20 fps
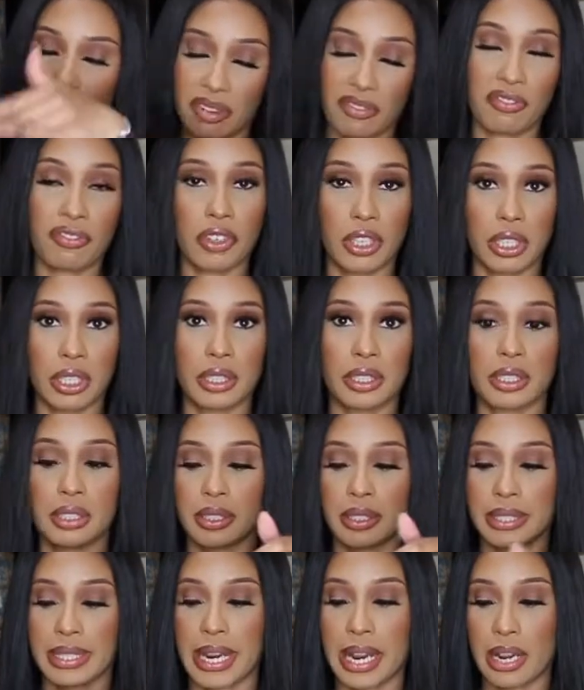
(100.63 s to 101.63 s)
foot
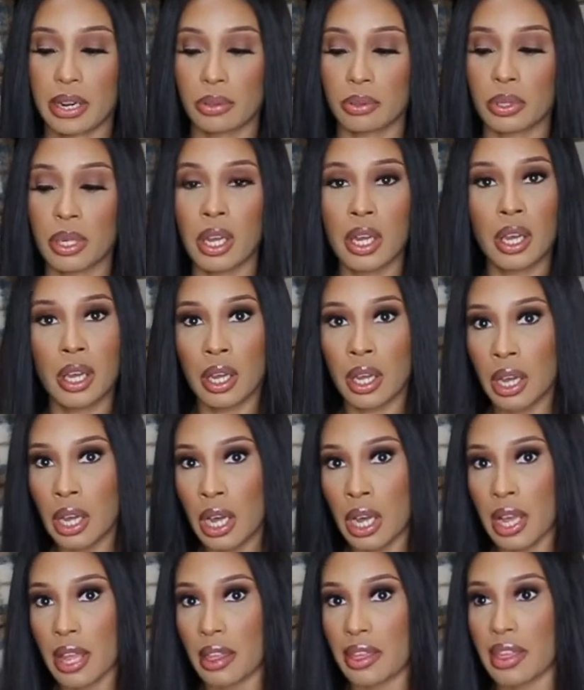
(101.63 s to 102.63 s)
down,
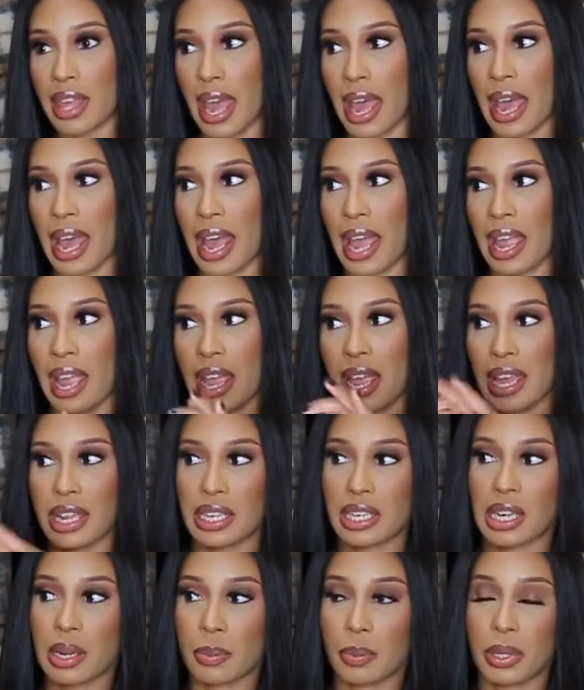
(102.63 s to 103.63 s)
that I
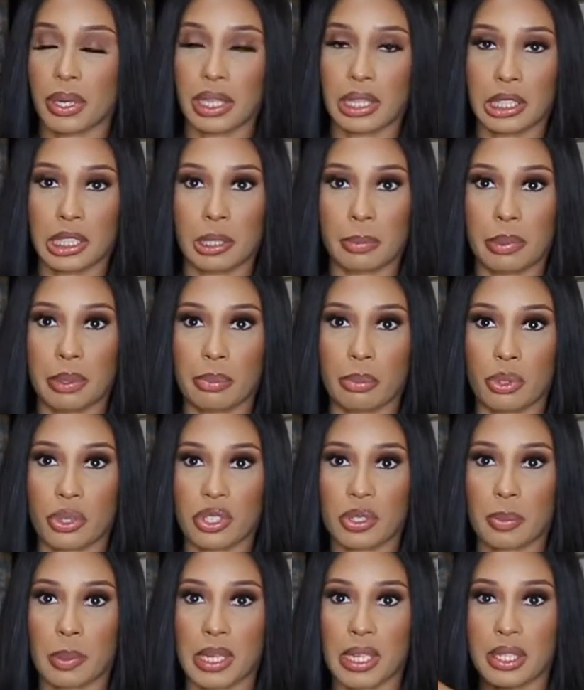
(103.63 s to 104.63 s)
ended up with a little bit more
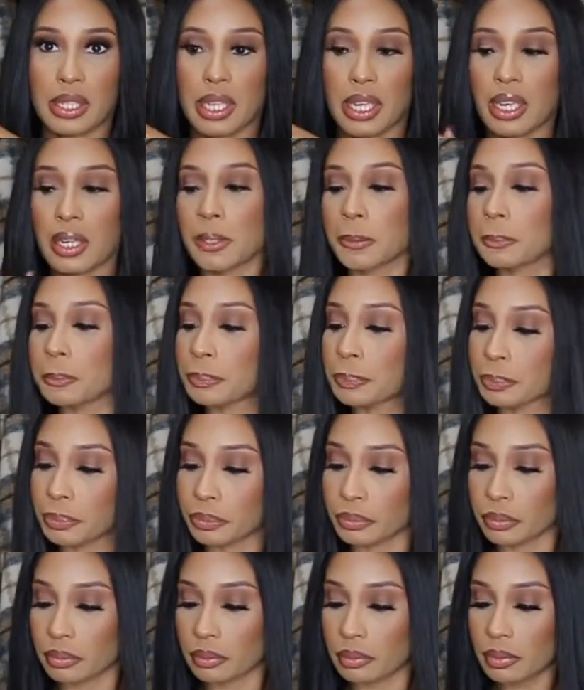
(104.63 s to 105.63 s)
space here.
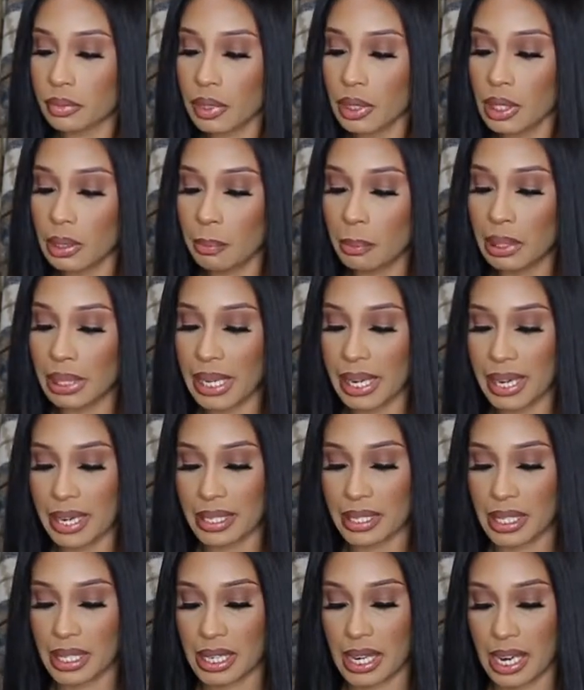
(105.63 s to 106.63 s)
But like I
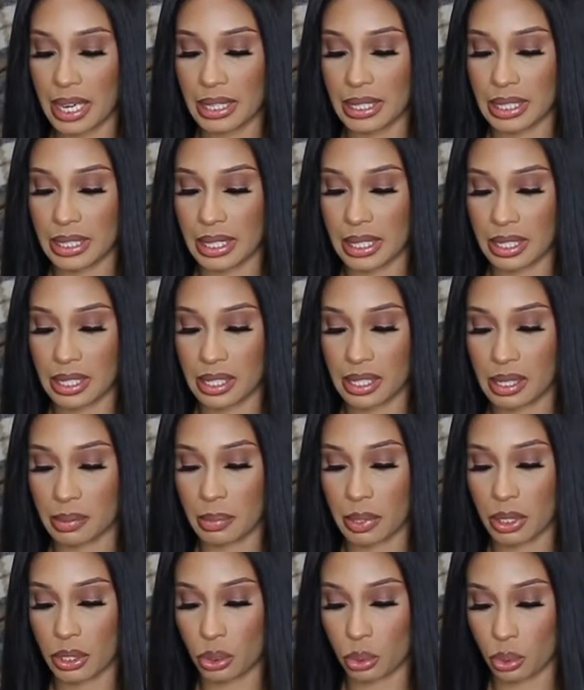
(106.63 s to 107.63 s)
said, I did get this in
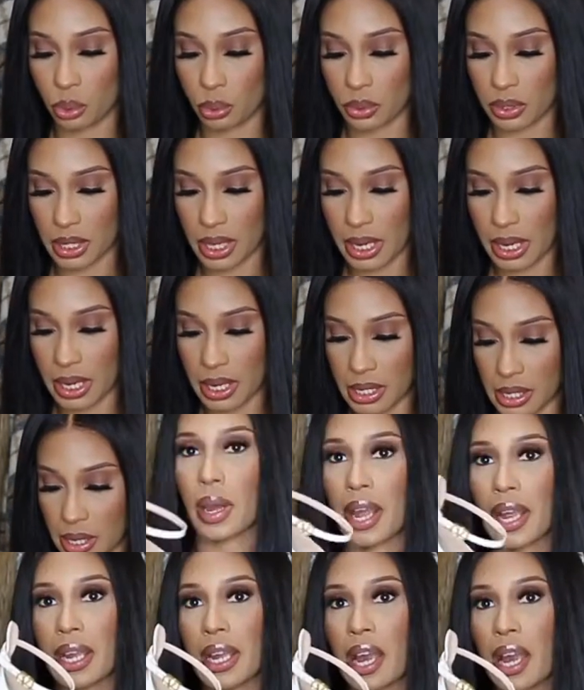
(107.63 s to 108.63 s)
my usual size.
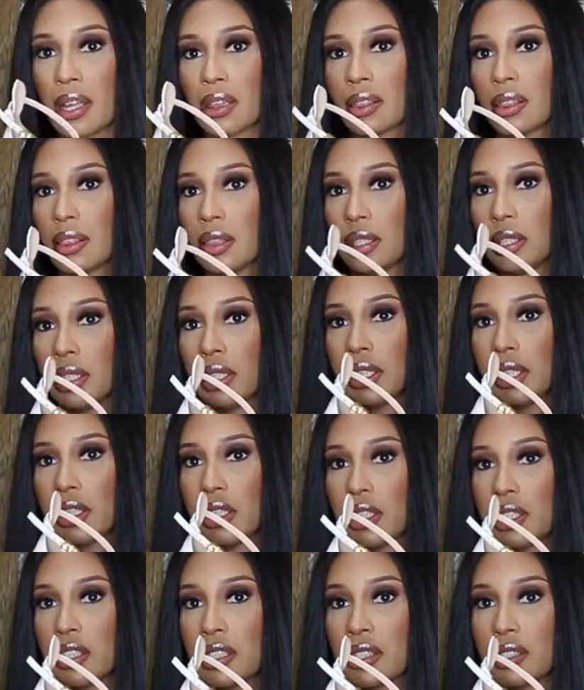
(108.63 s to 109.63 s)
I got
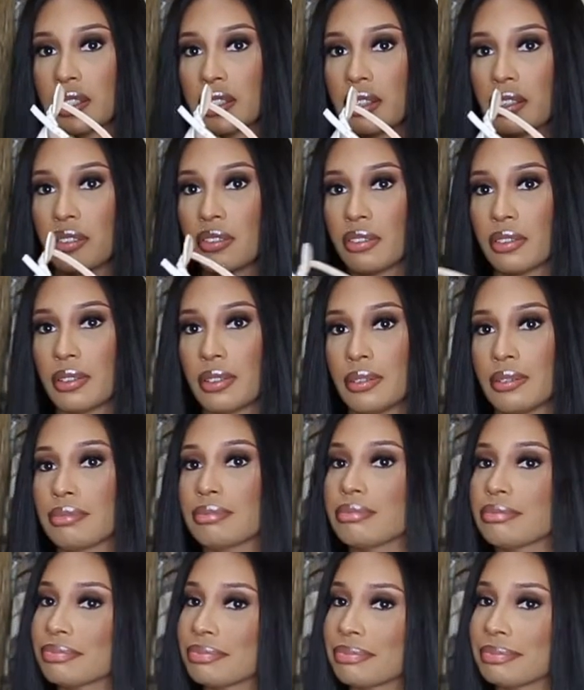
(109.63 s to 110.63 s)
these,
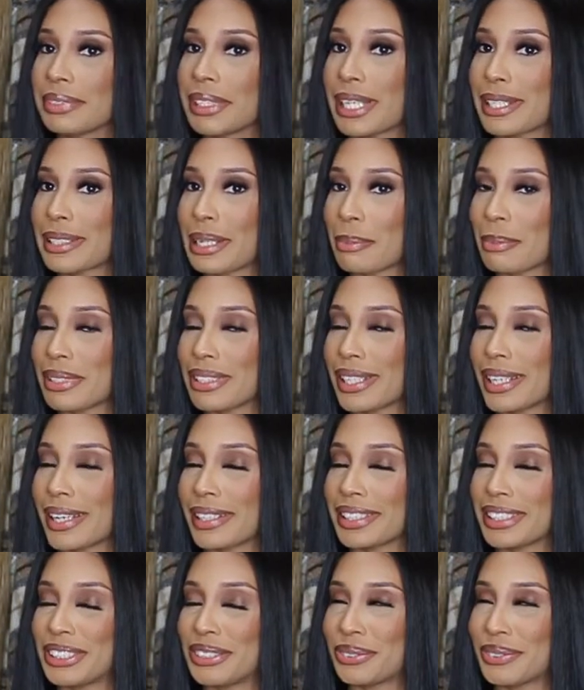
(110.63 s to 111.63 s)
guess how much I
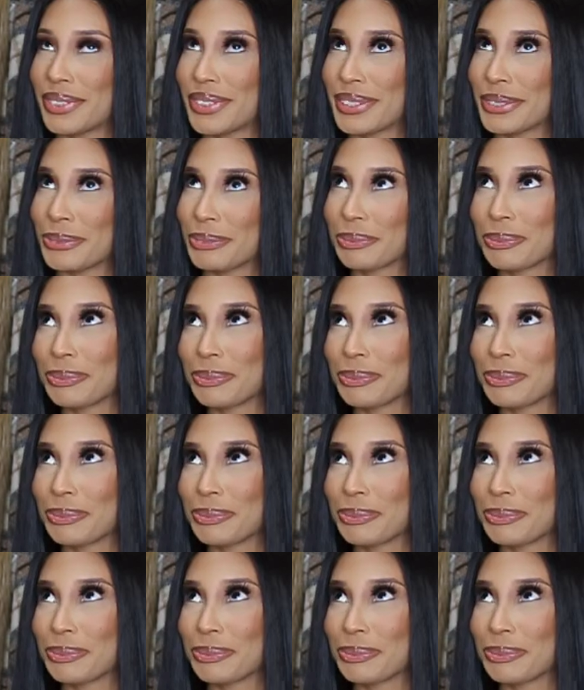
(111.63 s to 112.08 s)
got these for?